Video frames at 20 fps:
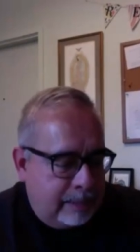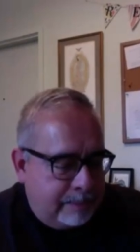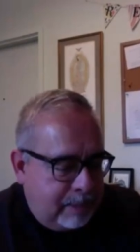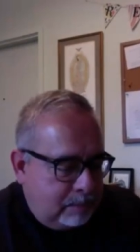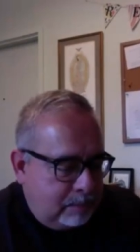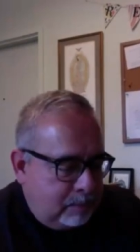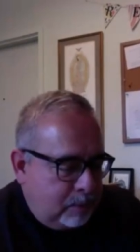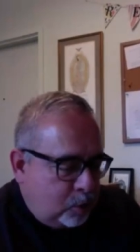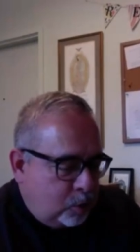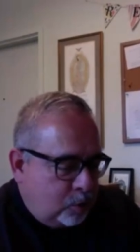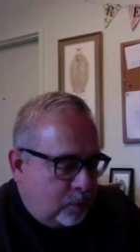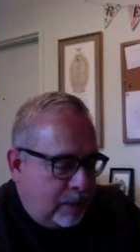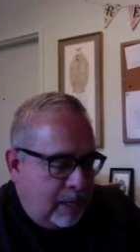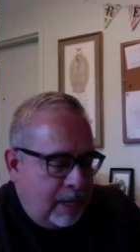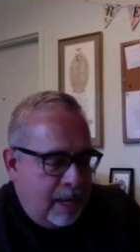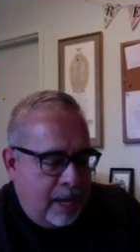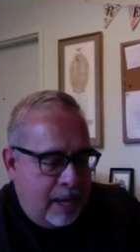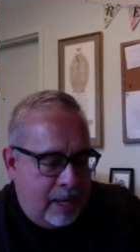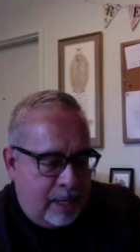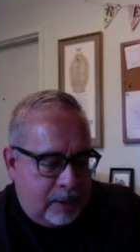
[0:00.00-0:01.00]
Clement
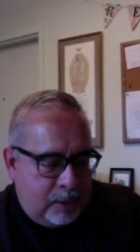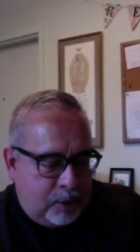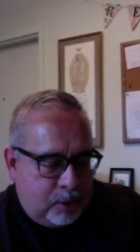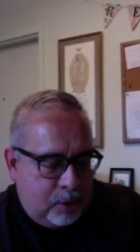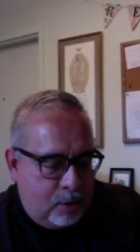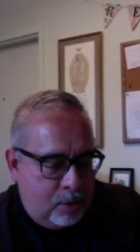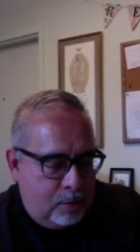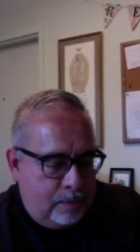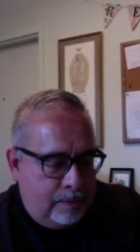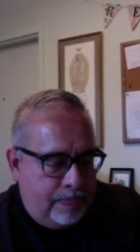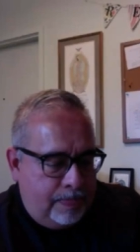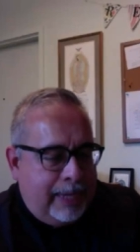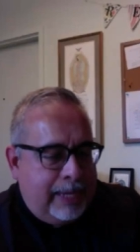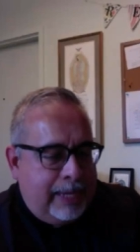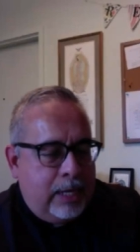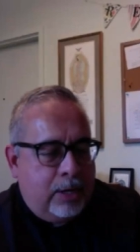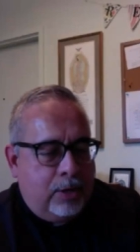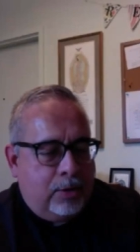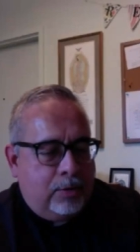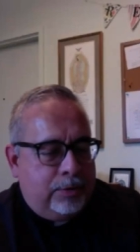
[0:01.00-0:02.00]
mystery. So,
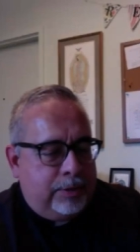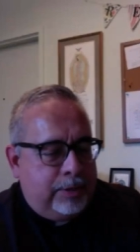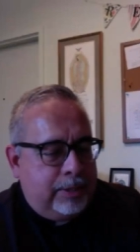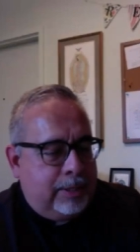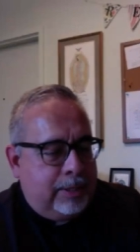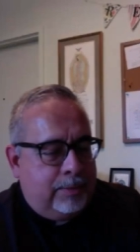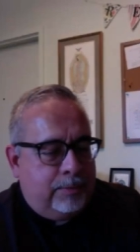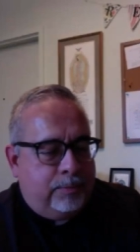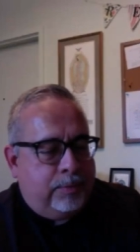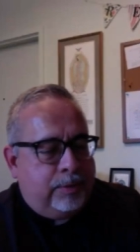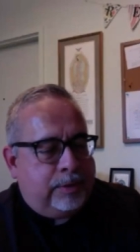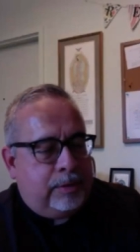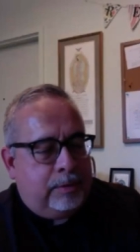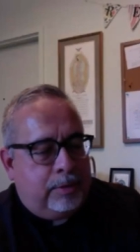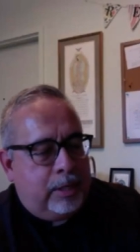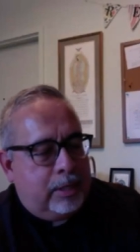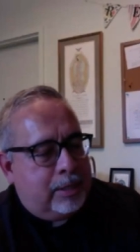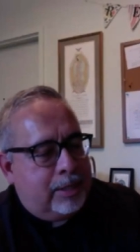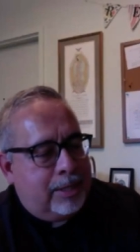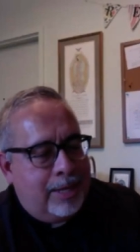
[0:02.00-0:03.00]
what
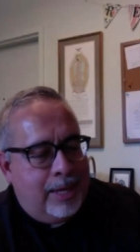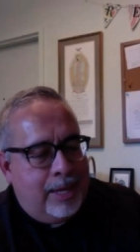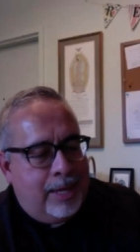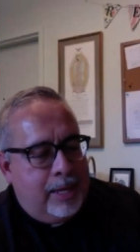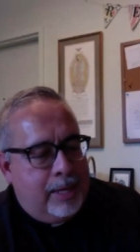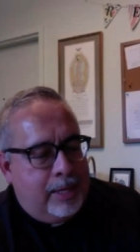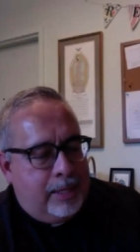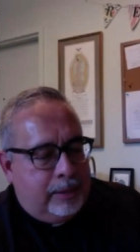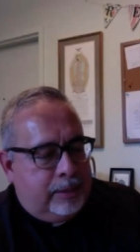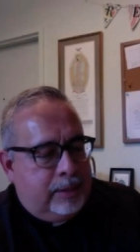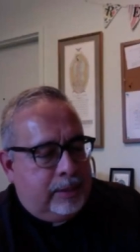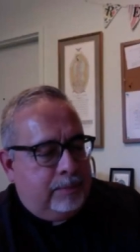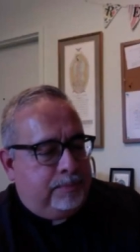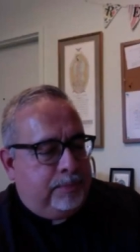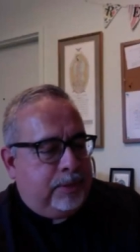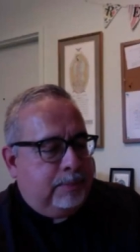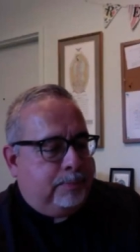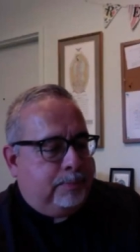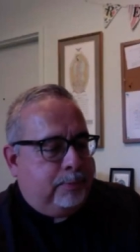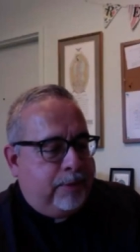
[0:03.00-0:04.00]

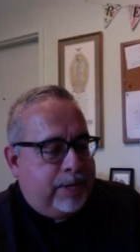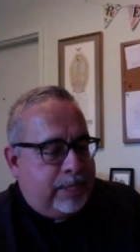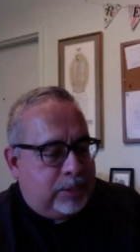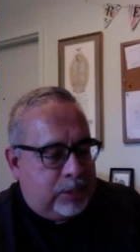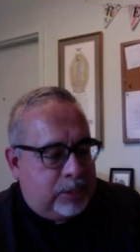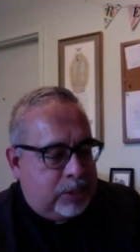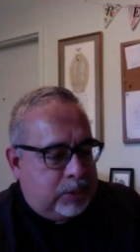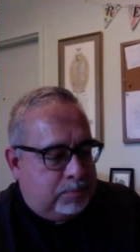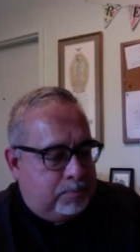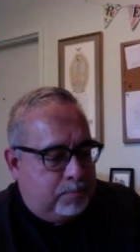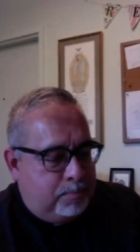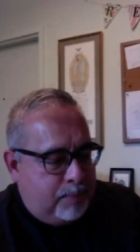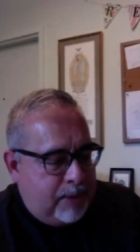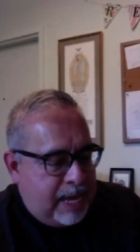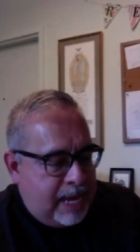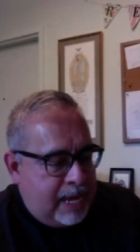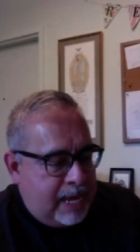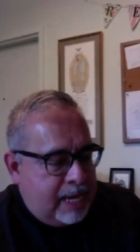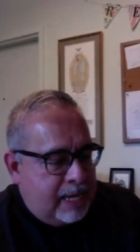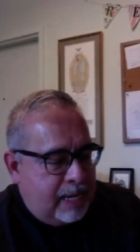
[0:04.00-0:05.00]
the print is
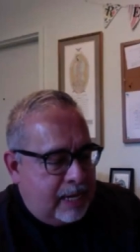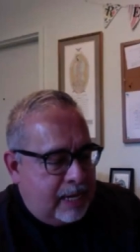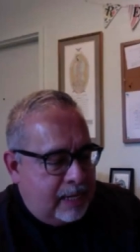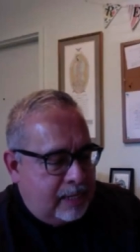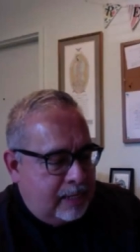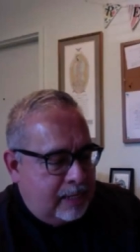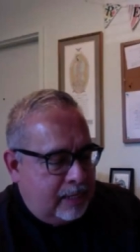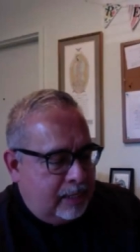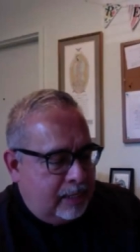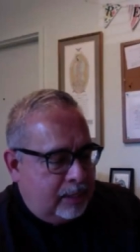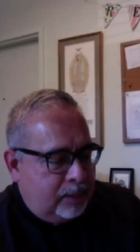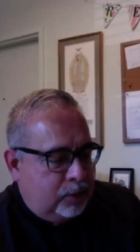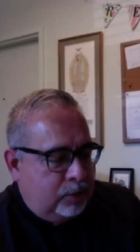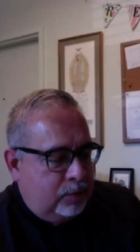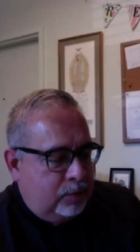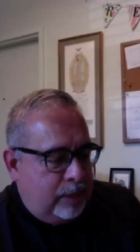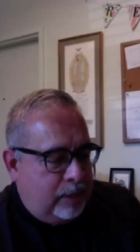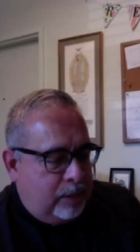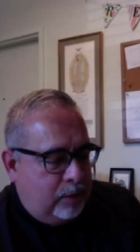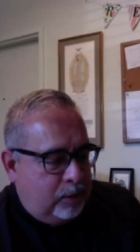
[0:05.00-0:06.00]
big,
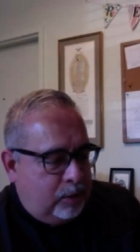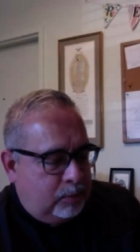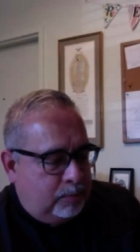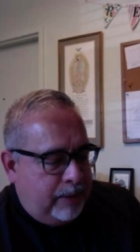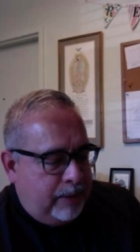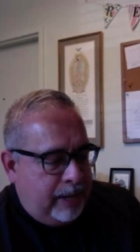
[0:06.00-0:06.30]
so it goes